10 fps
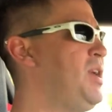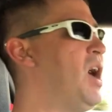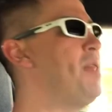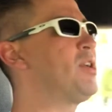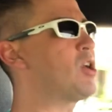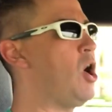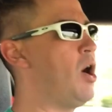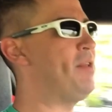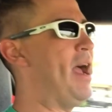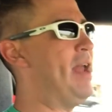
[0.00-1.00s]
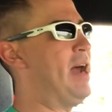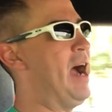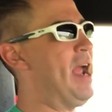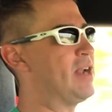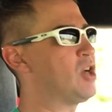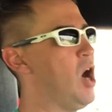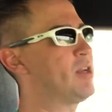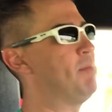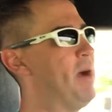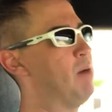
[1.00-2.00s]
The other car that I had
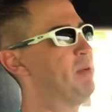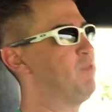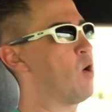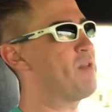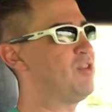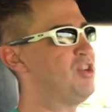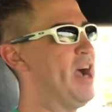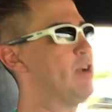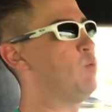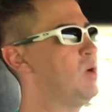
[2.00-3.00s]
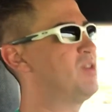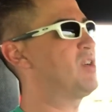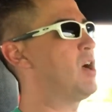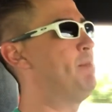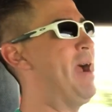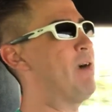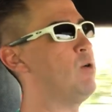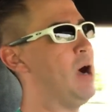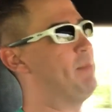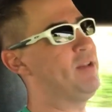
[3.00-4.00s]
talked about before on the channel was the
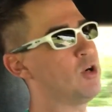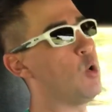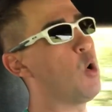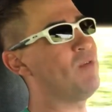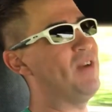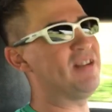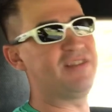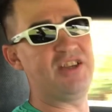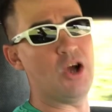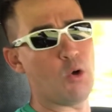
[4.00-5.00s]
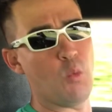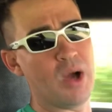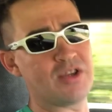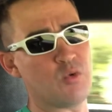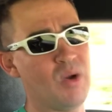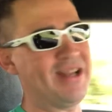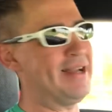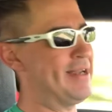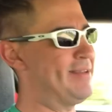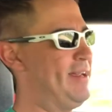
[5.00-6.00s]
Corvette ZR1
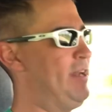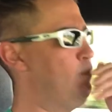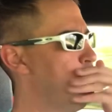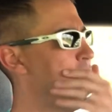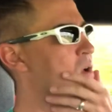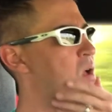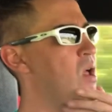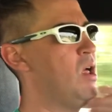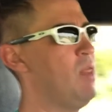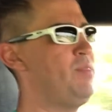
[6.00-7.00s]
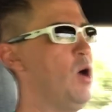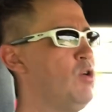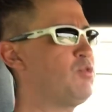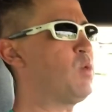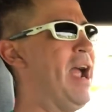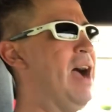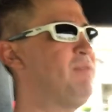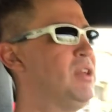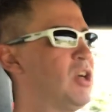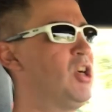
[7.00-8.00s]
2019. Those were
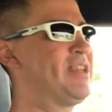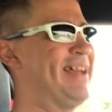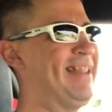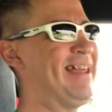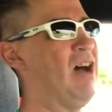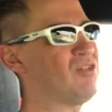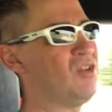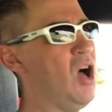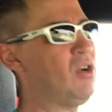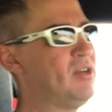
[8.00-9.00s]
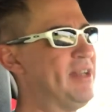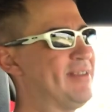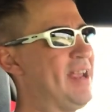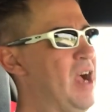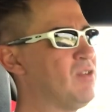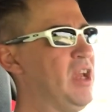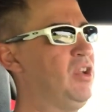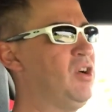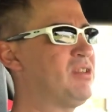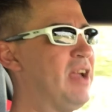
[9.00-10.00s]
having a good $10,000 discount.
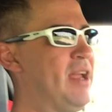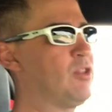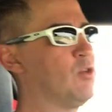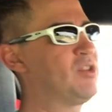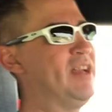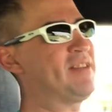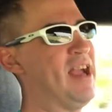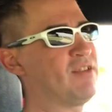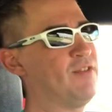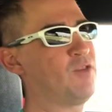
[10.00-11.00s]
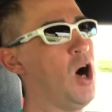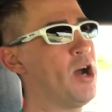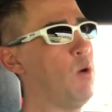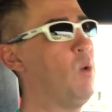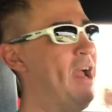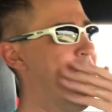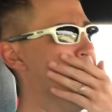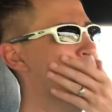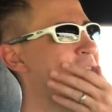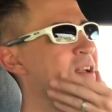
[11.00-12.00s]
It looks like those discounts have gone
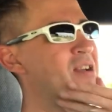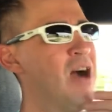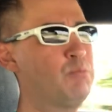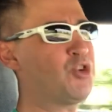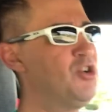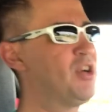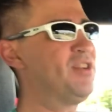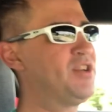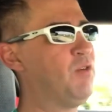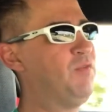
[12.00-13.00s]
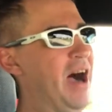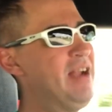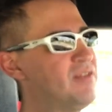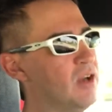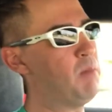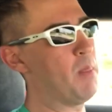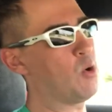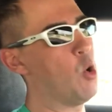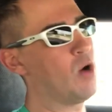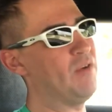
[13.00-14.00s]
away. I'm sure you can still find some on the
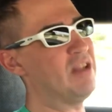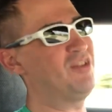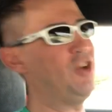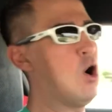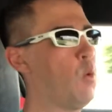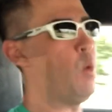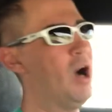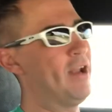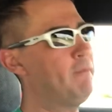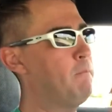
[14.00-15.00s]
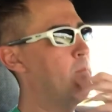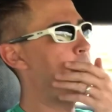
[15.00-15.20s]
Corvette ZR1.